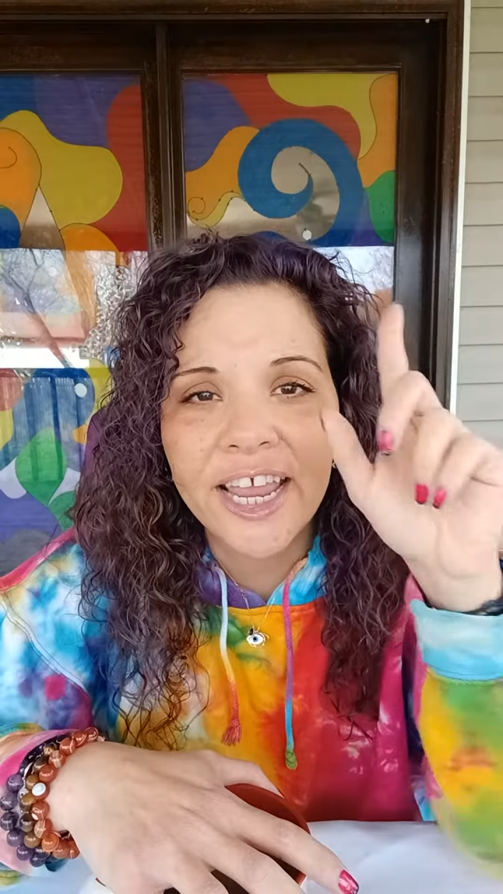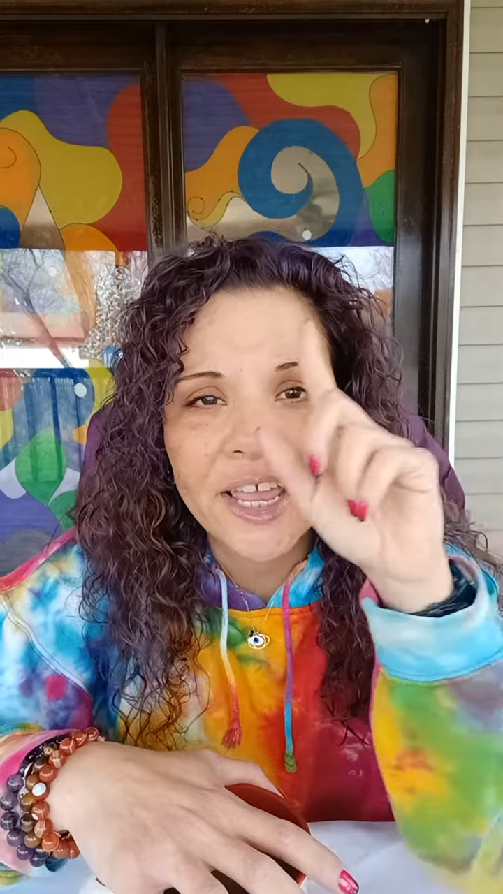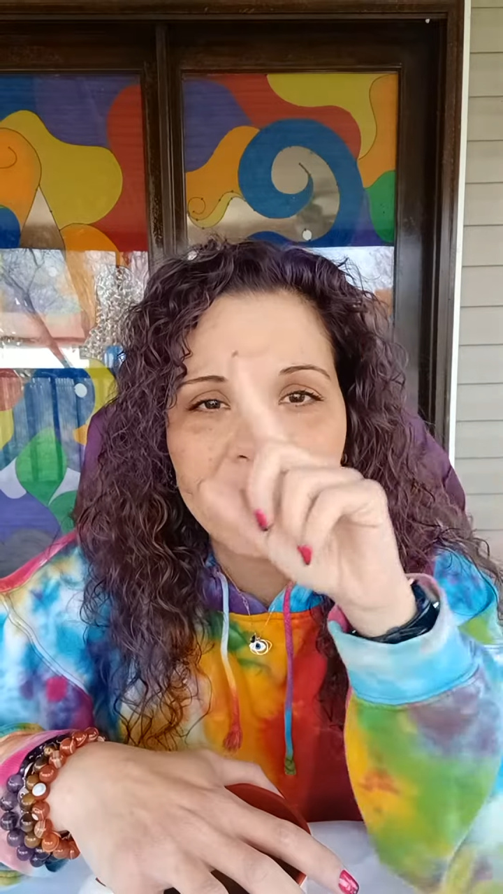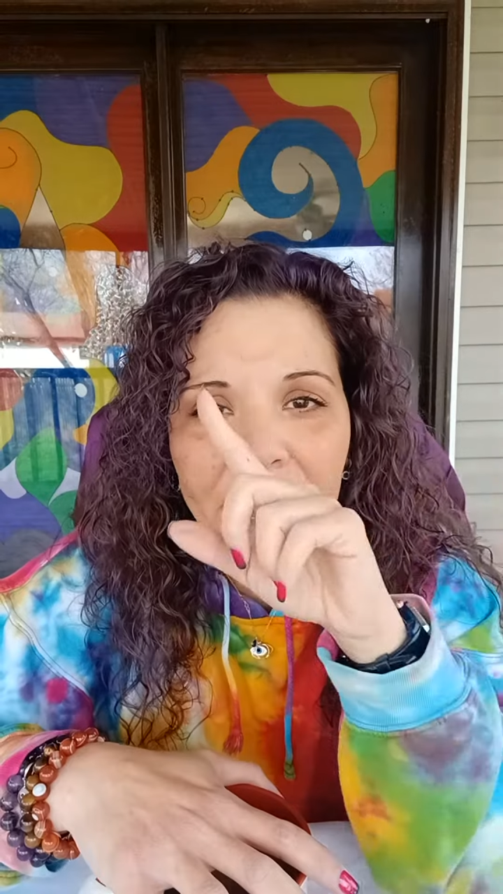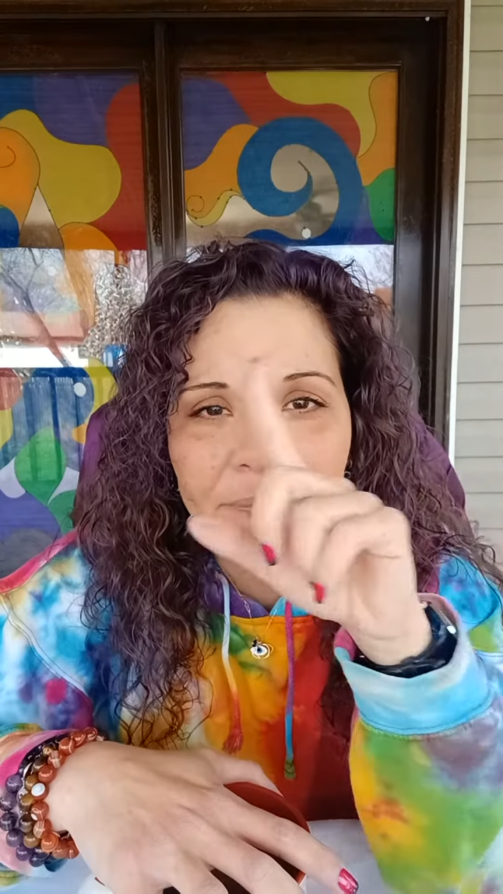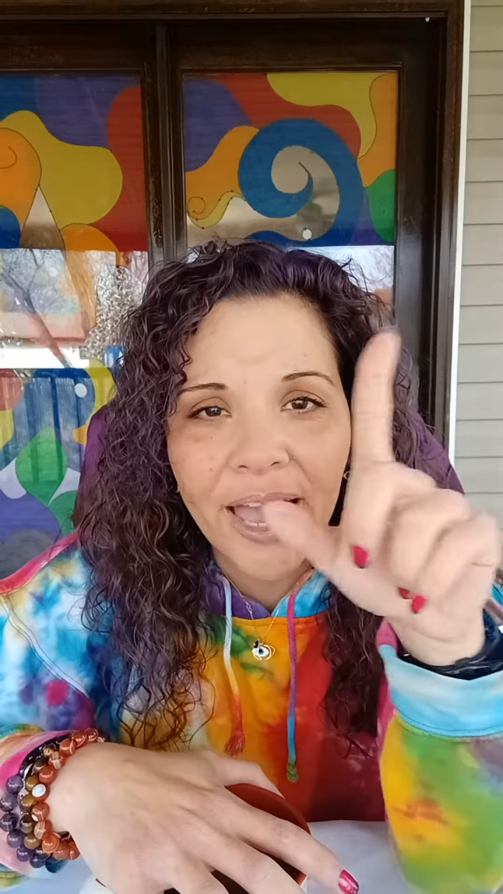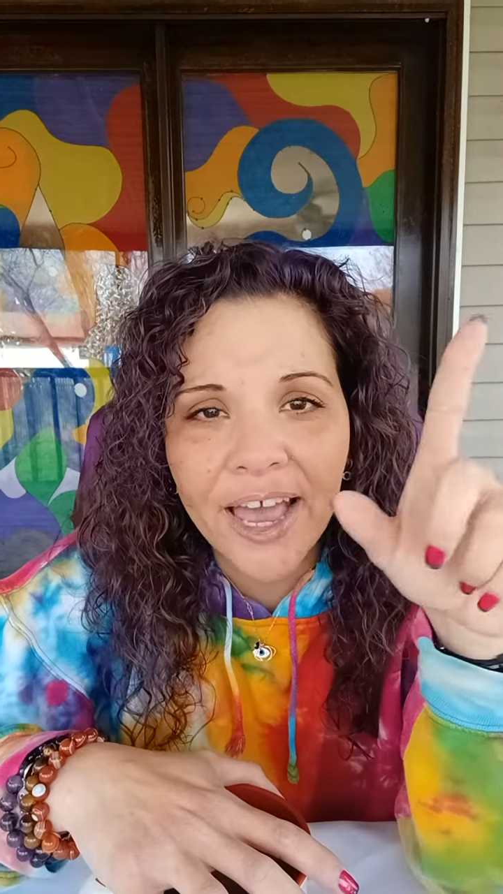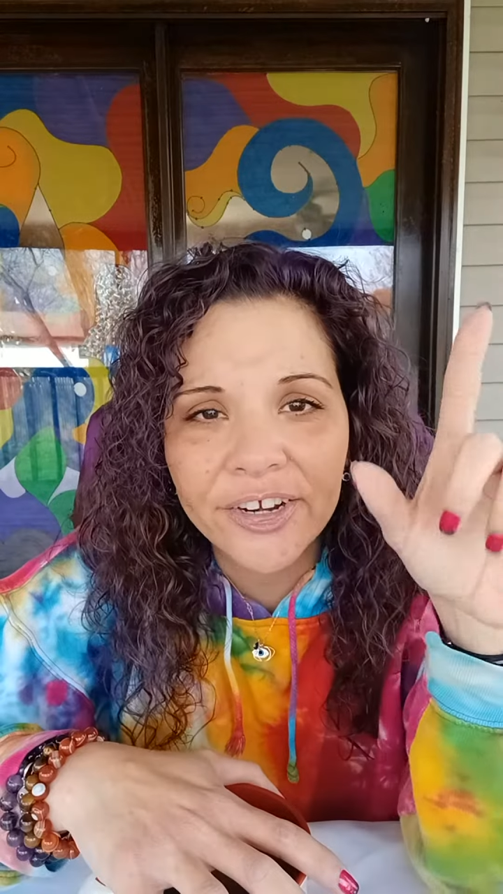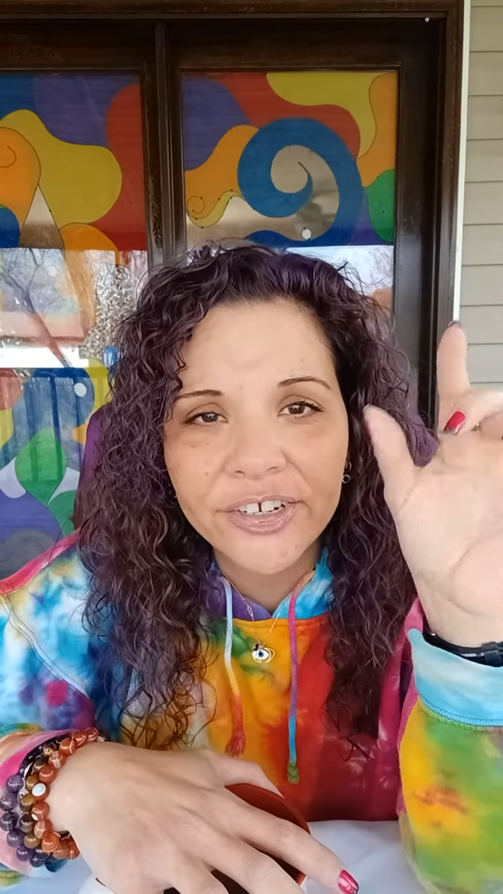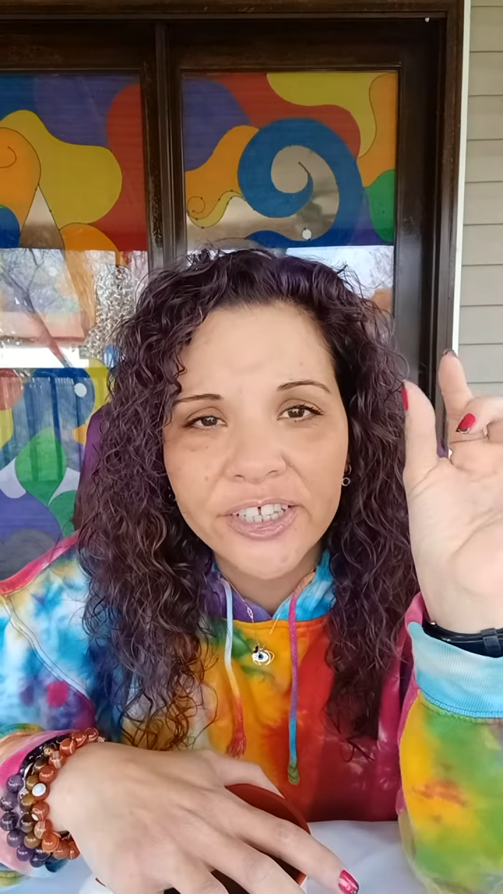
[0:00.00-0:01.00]
in my
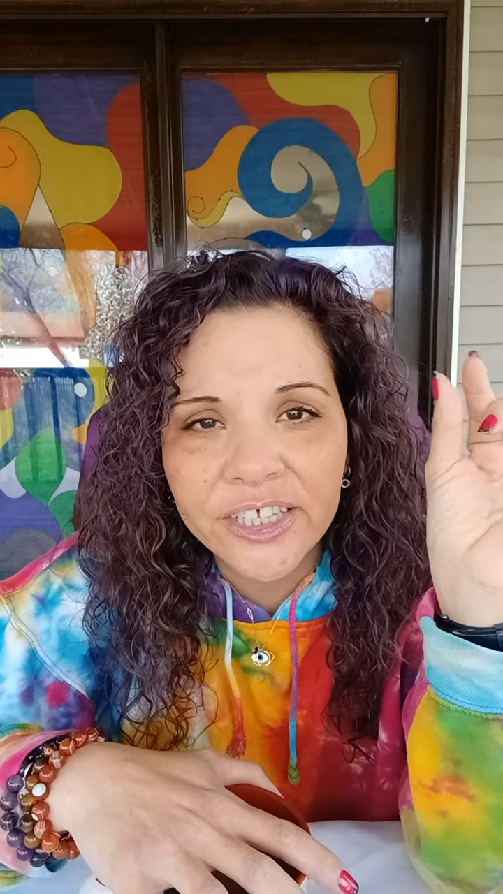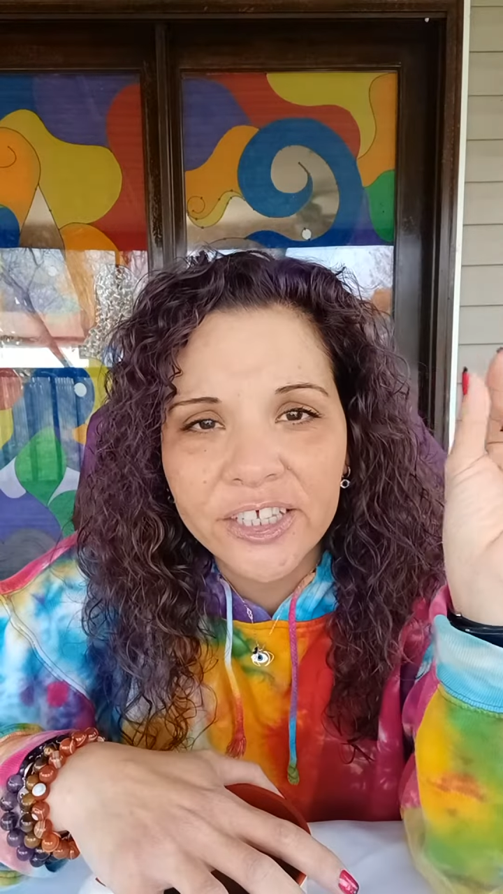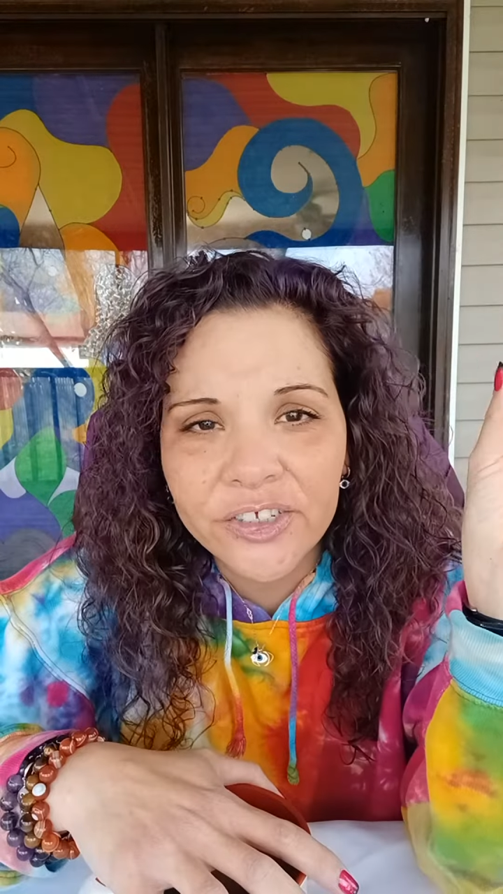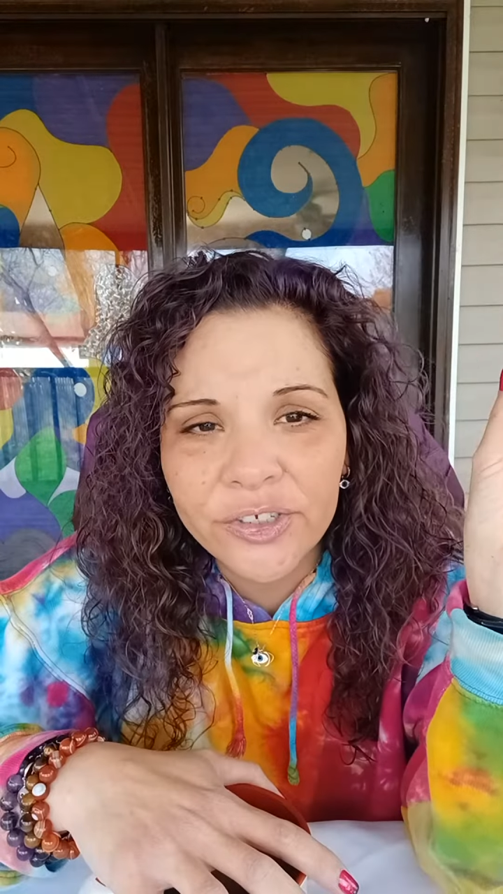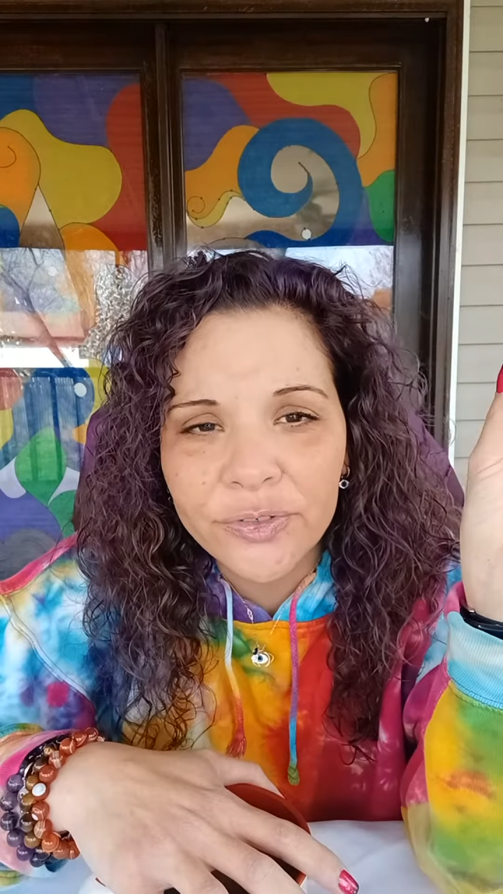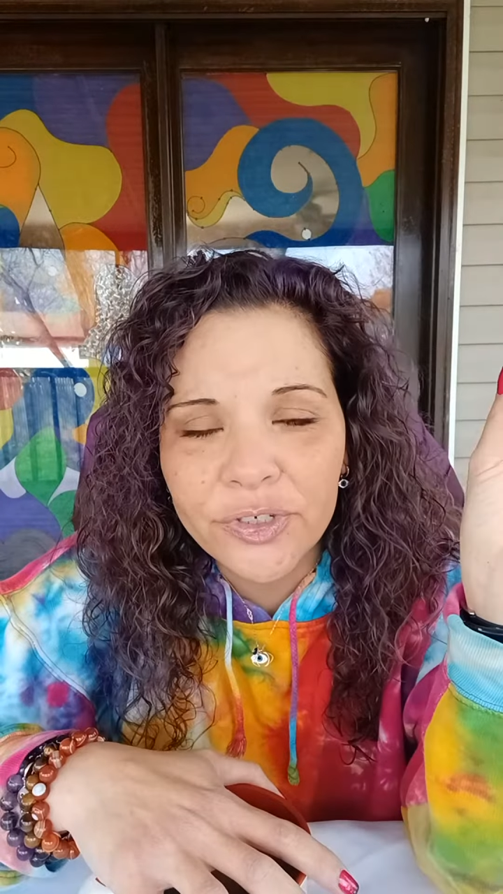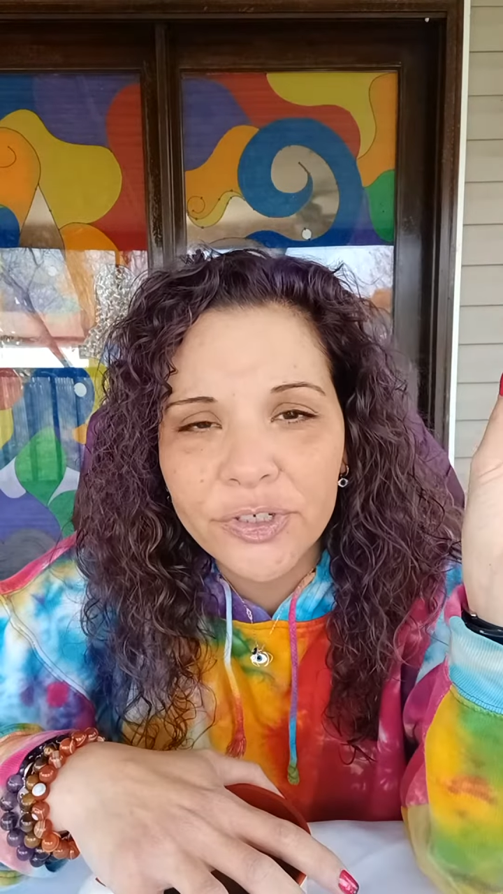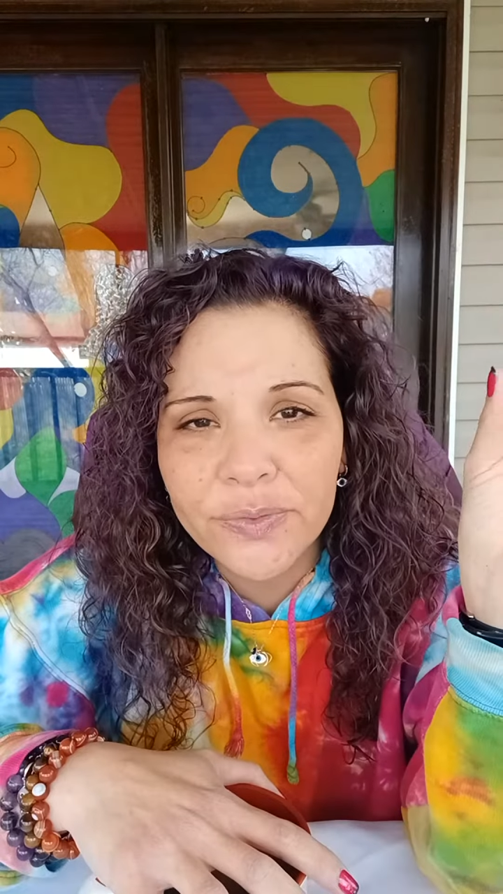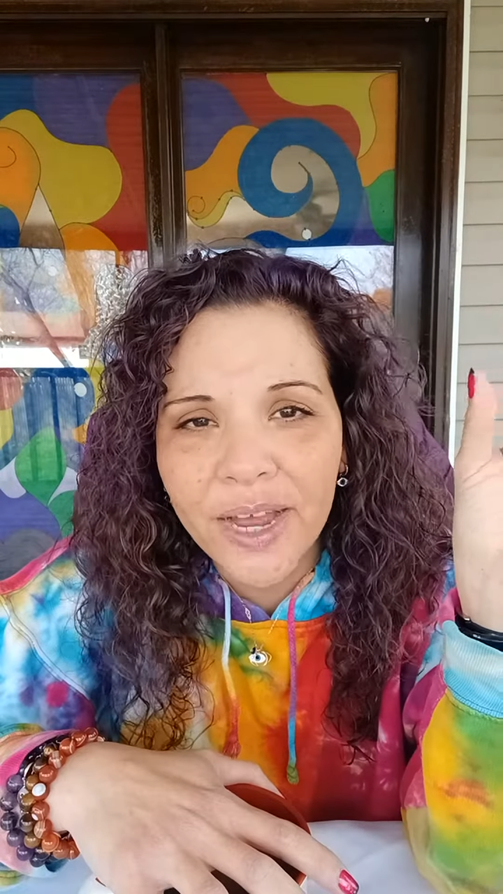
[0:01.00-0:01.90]
banner, the little YouTube